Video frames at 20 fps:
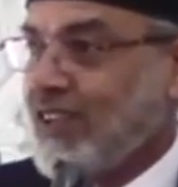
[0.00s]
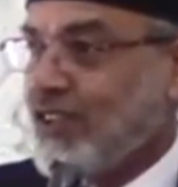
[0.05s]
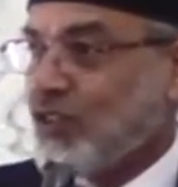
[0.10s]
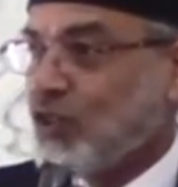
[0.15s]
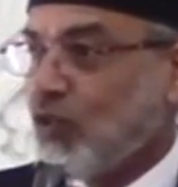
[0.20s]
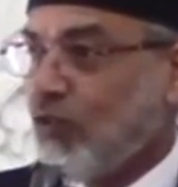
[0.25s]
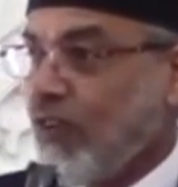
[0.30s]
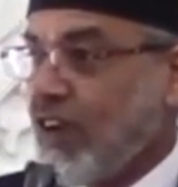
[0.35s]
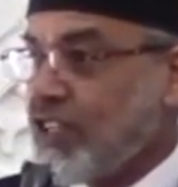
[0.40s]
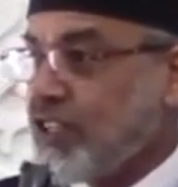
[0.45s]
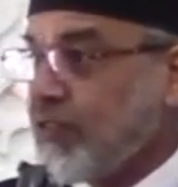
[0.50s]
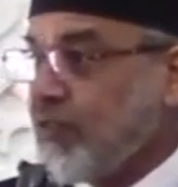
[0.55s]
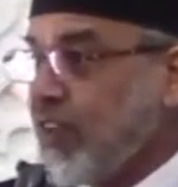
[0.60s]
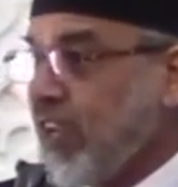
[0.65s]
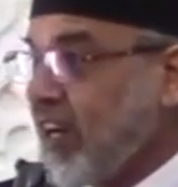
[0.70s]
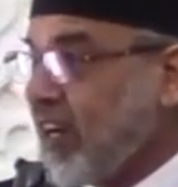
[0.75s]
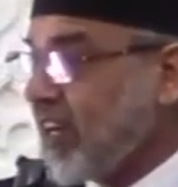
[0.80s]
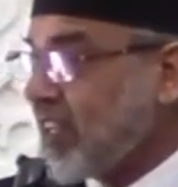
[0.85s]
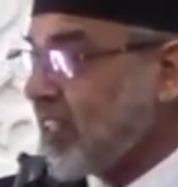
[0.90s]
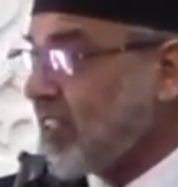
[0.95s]
So once
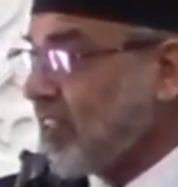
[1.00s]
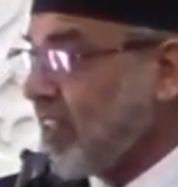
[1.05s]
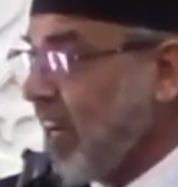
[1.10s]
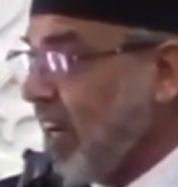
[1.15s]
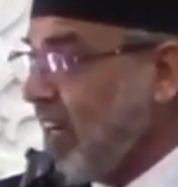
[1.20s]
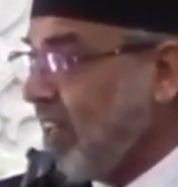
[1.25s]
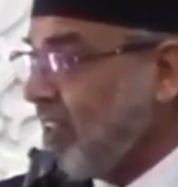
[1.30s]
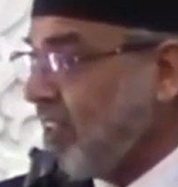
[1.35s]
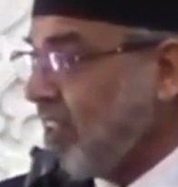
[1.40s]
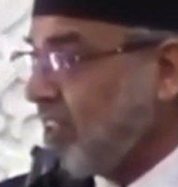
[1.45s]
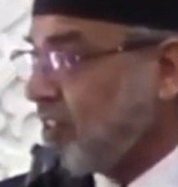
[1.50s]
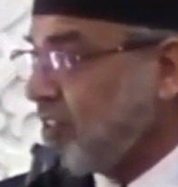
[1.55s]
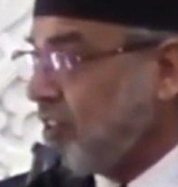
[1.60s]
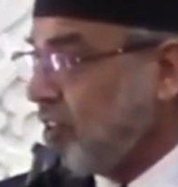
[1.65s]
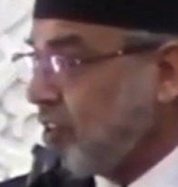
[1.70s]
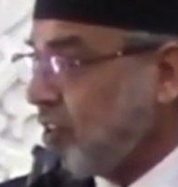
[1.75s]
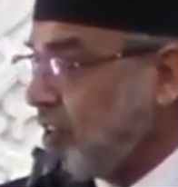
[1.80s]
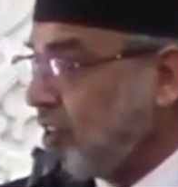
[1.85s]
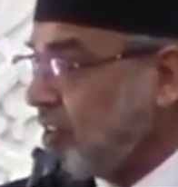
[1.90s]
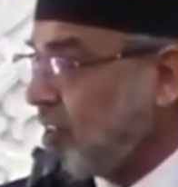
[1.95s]
we understand this,
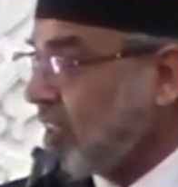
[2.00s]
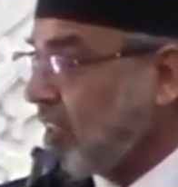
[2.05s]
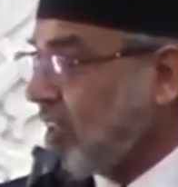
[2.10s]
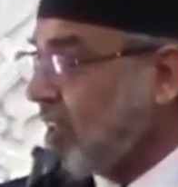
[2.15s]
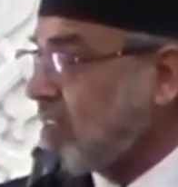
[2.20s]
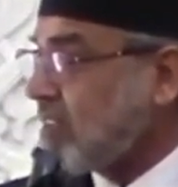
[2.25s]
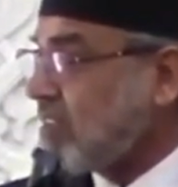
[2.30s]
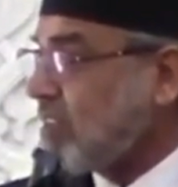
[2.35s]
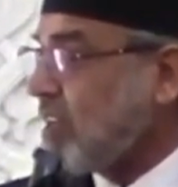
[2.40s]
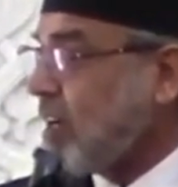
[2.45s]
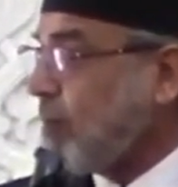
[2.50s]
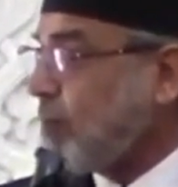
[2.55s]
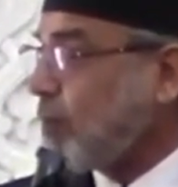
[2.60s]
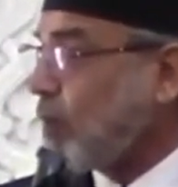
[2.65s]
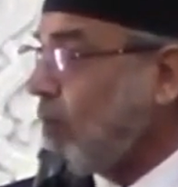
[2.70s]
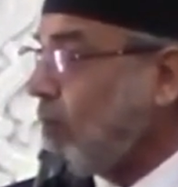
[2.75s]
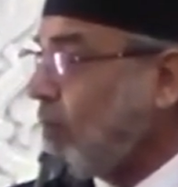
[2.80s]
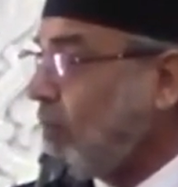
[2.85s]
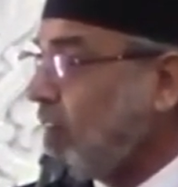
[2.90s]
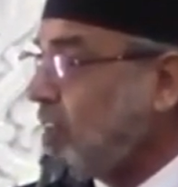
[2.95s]
this is the concept
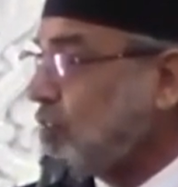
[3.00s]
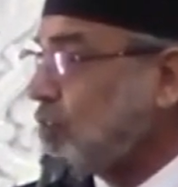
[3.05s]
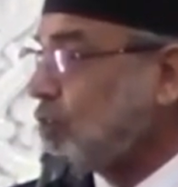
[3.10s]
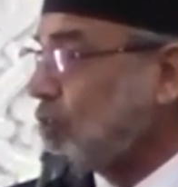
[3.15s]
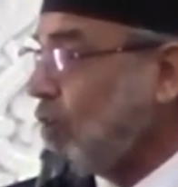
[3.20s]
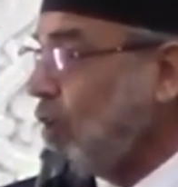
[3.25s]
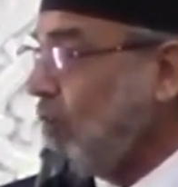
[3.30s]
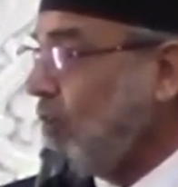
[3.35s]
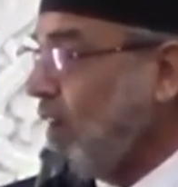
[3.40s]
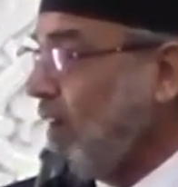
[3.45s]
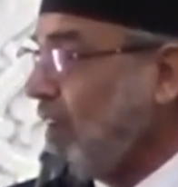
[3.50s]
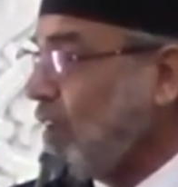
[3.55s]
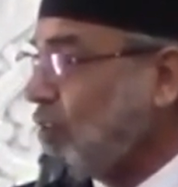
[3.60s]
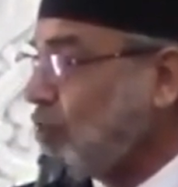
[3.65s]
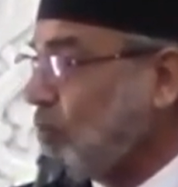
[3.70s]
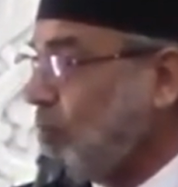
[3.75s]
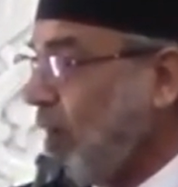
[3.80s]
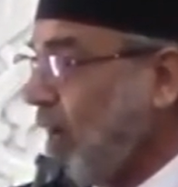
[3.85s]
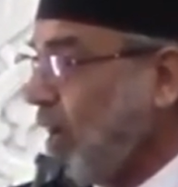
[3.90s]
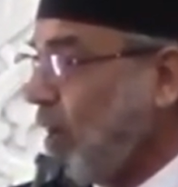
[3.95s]
of risk of Allah
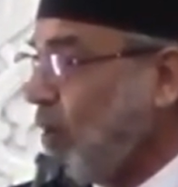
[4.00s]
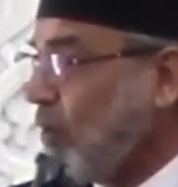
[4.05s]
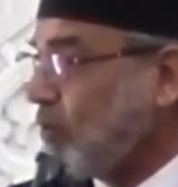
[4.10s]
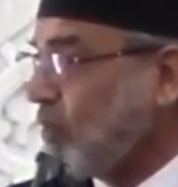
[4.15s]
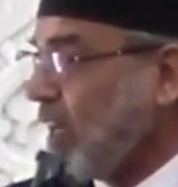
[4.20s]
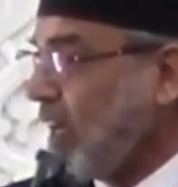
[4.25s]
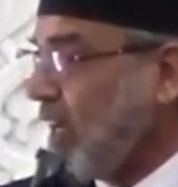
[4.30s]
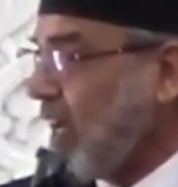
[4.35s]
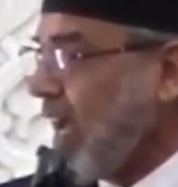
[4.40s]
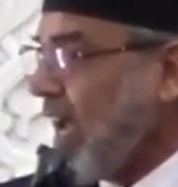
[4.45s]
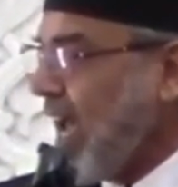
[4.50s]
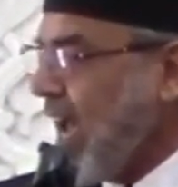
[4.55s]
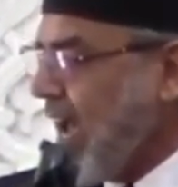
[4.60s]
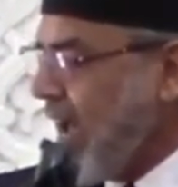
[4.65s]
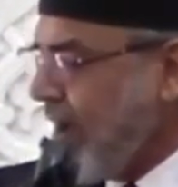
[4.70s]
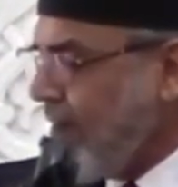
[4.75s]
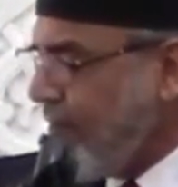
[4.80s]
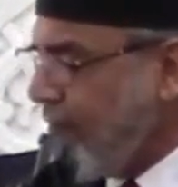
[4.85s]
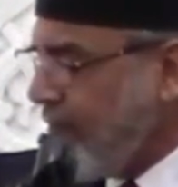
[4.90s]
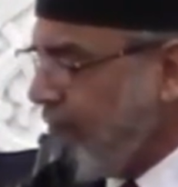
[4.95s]
subhanahu wa ta'ala.
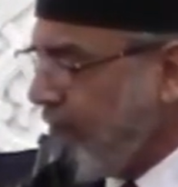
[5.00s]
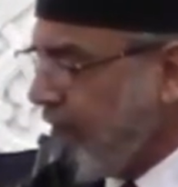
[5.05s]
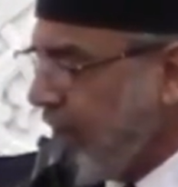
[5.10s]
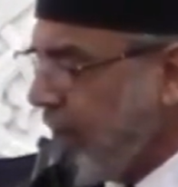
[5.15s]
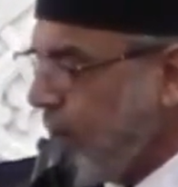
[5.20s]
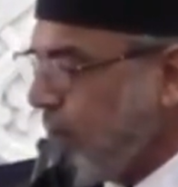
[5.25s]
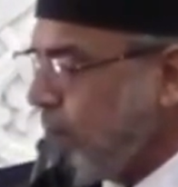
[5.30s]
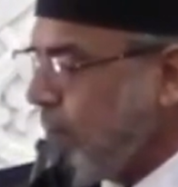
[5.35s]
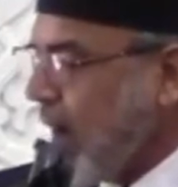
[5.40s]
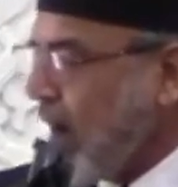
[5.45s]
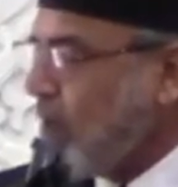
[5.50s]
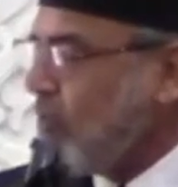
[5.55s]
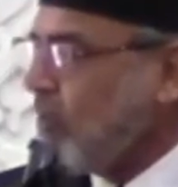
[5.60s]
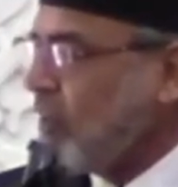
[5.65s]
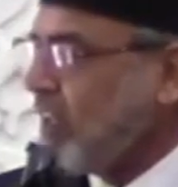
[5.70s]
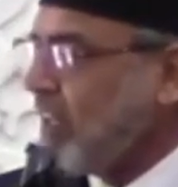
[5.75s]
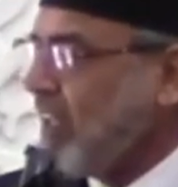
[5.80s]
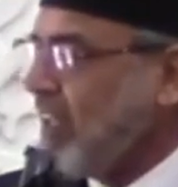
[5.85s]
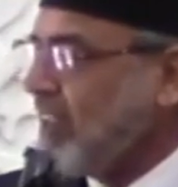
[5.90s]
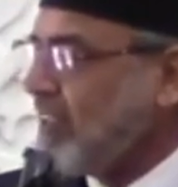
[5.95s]
Every
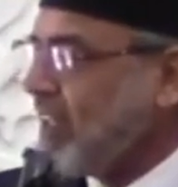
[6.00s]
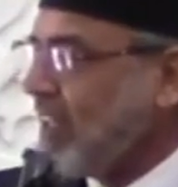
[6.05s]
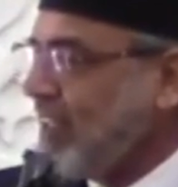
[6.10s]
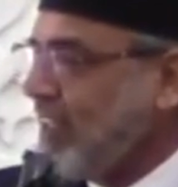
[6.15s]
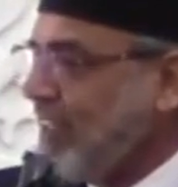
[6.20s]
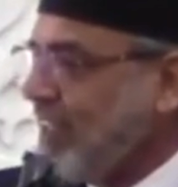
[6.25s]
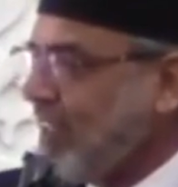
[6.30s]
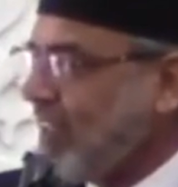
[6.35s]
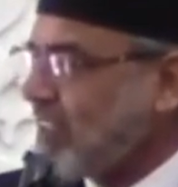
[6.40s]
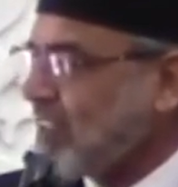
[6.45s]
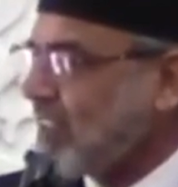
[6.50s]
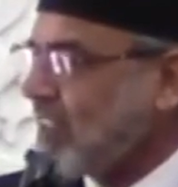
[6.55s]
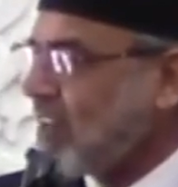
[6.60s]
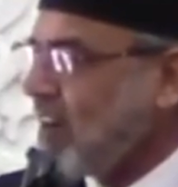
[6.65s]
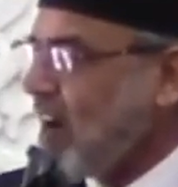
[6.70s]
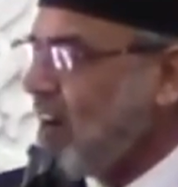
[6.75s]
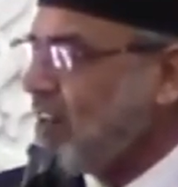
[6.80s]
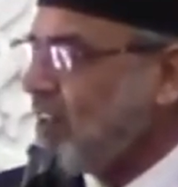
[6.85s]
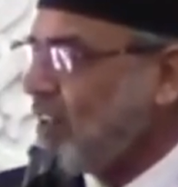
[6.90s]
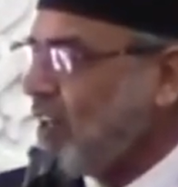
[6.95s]
bounty that He has
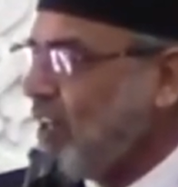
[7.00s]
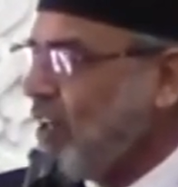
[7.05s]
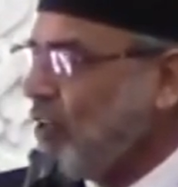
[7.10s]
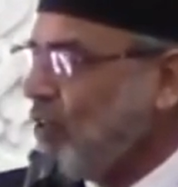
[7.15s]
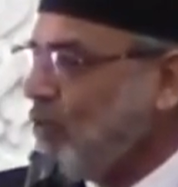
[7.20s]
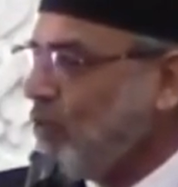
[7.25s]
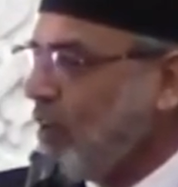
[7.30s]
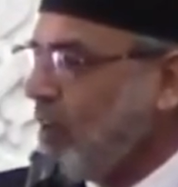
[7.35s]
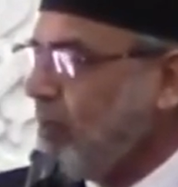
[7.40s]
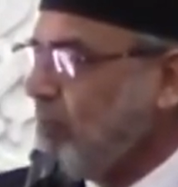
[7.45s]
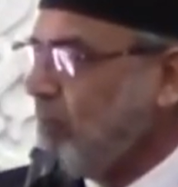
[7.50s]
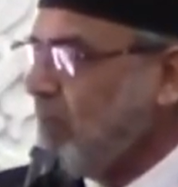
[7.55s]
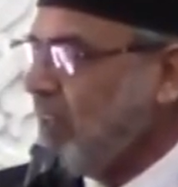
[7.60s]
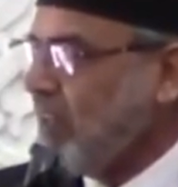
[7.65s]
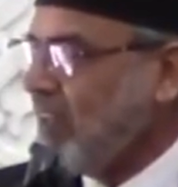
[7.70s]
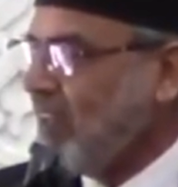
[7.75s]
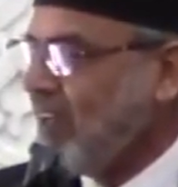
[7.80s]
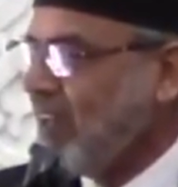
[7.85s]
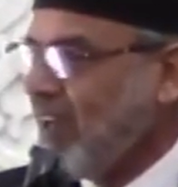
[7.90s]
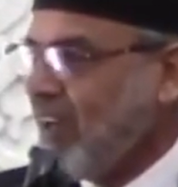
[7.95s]
granted you and
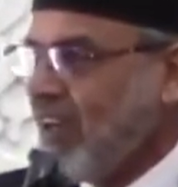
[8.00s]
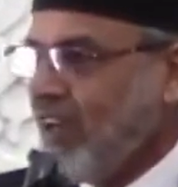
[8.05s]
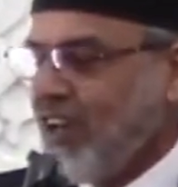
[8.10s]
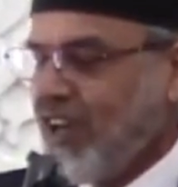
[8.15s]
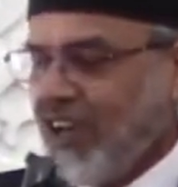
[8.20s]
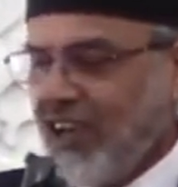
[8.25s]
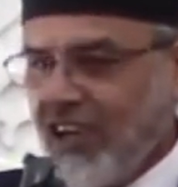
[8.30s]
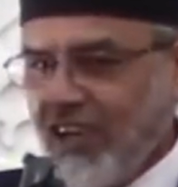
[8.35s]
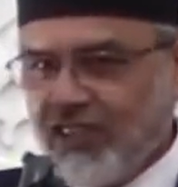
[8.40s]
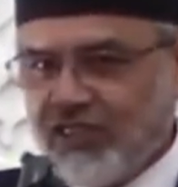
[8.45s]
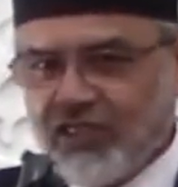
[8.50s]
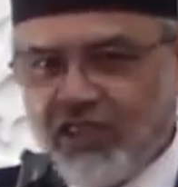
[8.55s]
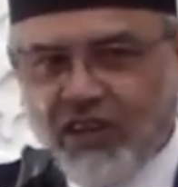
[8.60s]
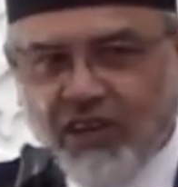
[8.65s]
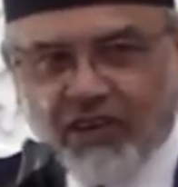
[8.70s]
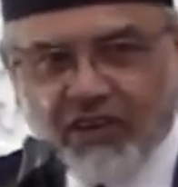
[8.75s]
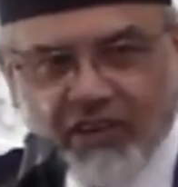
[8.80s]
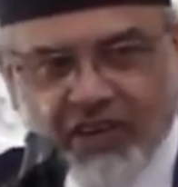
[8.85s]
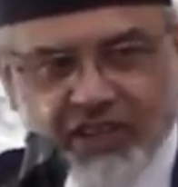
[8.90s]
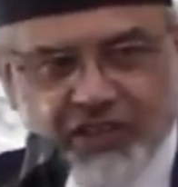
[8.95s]
me is a
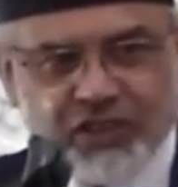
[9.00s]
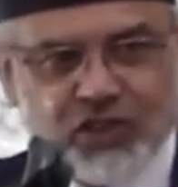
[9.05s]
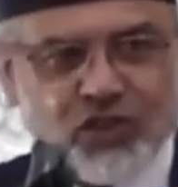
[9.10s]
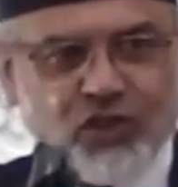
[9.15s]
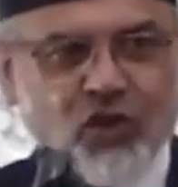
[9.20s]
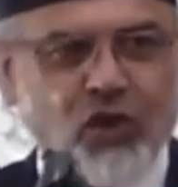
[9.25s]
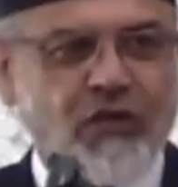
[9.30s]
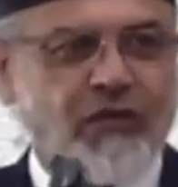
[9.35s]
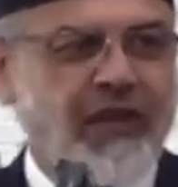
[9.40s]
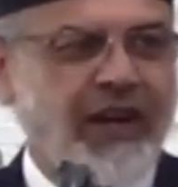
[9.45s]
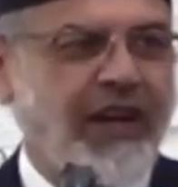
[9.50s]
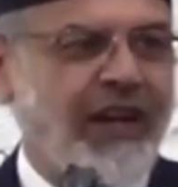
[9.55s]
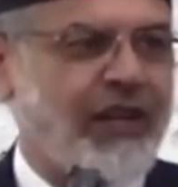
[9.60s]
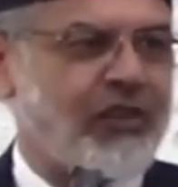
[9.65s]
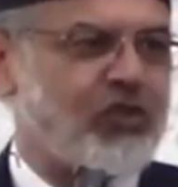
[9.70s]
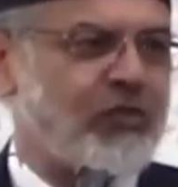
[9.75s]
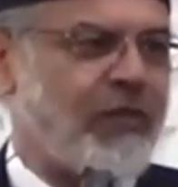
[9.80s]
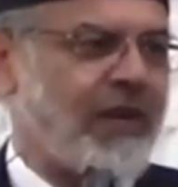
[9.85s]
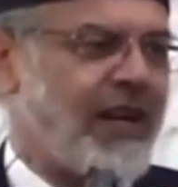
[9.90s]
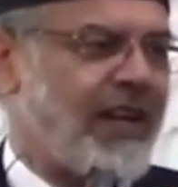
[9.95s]
risk of Allah
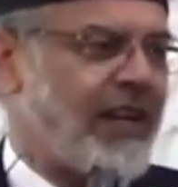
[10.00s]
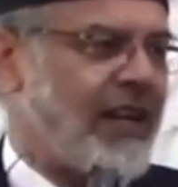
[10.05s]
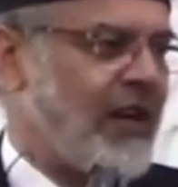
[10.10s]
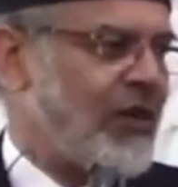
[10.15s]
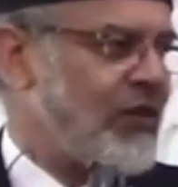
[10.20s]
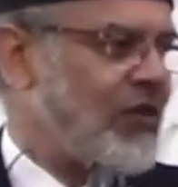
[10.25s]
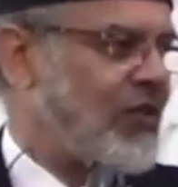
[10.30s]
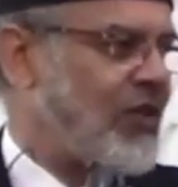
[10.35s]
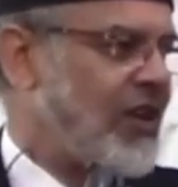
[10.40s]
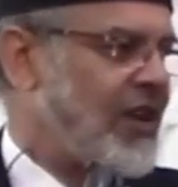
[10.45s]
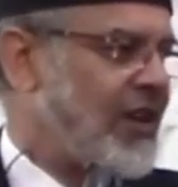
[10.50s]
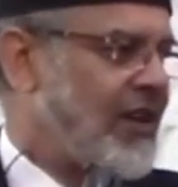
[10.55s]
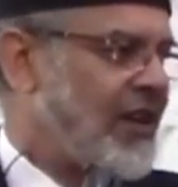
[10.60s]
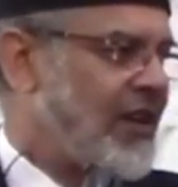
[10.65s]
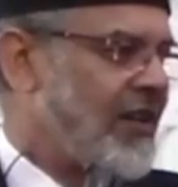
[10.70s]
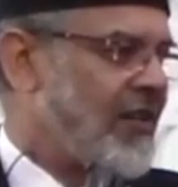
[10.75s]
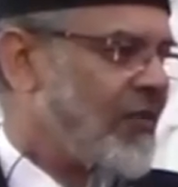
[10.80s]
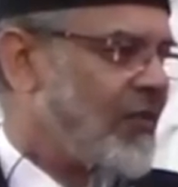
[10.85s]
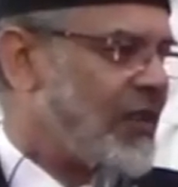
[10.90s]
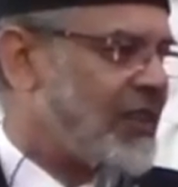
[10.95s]
subhanahu
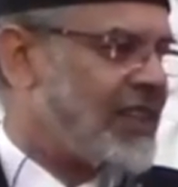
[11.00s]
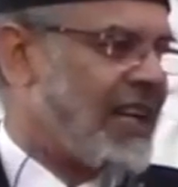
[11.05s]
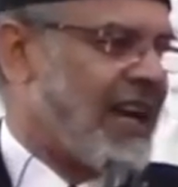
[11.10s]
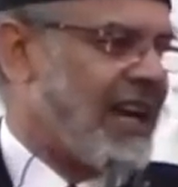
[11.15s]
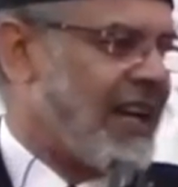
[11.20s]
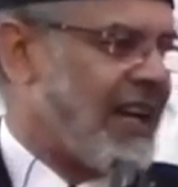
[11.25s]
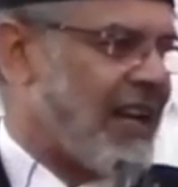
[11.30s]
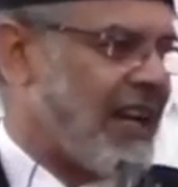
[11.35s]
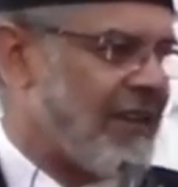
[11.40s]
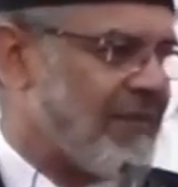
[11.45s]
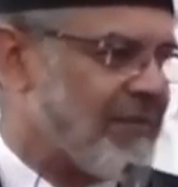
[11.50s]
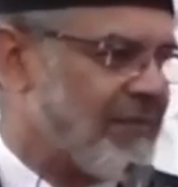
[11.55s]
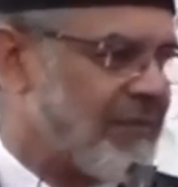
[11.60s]
wa ta'ala.